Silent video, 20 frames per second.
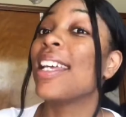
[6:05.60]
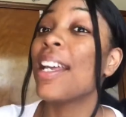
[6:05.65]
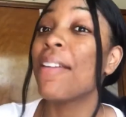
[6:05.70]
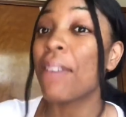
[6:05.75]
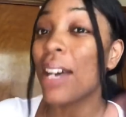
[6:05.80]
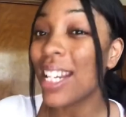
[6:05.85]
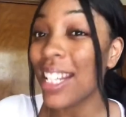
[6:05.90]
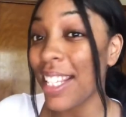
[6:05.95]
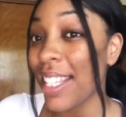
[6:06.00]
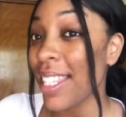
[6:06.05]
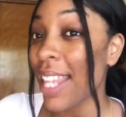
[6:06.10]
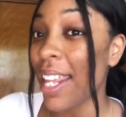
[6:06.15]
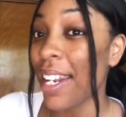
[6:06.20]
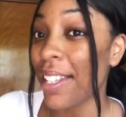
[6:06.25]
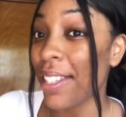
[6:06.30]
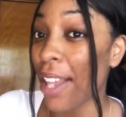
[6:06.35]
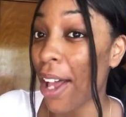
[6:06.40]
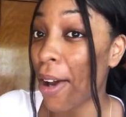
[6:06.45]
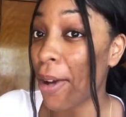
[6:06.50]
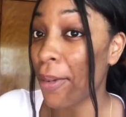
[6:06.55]
I didn't say this
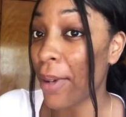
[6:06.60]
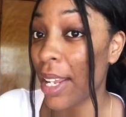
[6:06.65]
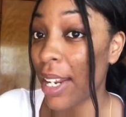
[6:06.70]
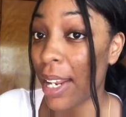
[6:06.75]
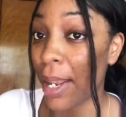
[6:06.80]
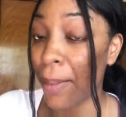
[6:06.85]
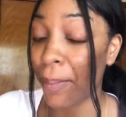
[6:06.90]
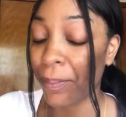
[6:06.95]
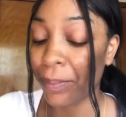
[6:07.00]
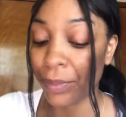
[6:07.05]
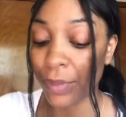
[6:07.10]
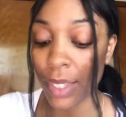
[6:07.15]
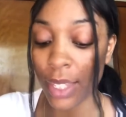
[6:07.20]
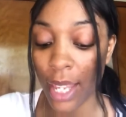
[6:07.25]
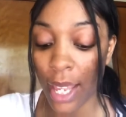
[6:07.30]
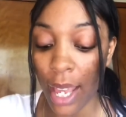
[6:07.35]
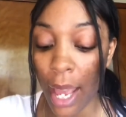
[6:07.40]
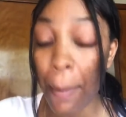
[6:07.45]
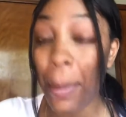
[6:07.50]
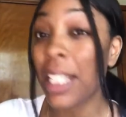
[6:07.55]
already,
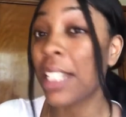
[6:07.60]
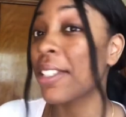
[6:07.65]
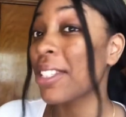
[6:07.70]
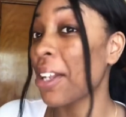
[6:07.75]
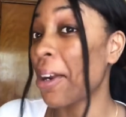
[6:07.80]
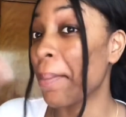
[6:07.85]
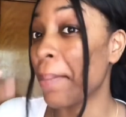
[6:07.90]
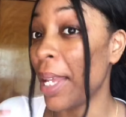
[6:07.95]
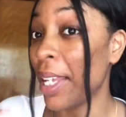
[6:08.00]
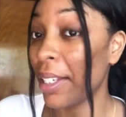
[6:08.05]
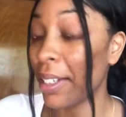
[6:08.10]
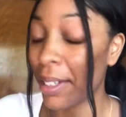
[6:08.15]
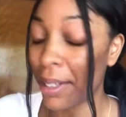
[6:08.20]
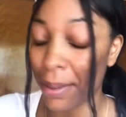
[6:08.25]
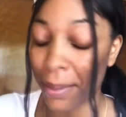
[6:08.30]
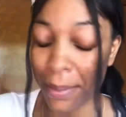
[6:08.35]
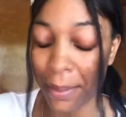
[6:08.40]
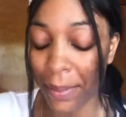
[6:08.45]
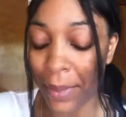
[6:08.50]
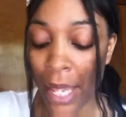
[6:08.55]
I'm gonna start makeup.
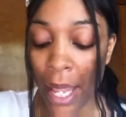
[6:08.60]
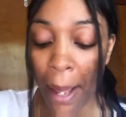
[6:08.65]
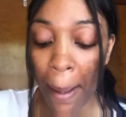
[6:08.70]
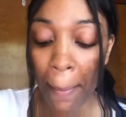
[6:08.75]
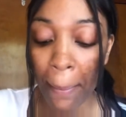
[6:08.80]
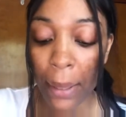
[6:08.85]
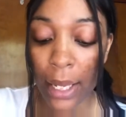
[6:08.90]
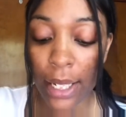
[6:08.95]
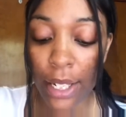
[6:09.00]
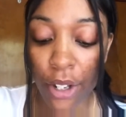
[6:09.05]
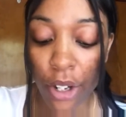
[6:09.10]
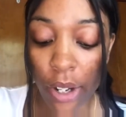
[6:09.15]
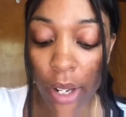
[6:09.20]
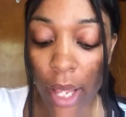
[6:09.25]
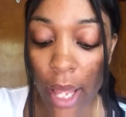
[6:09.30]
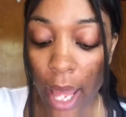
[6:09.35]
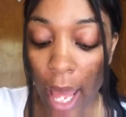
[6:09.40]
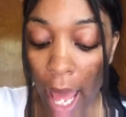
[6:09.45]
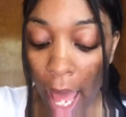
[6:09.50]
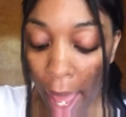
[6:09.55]
But no,
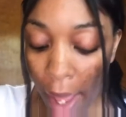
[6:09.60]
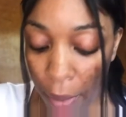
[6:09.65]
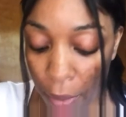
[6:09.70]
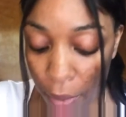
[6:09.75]
I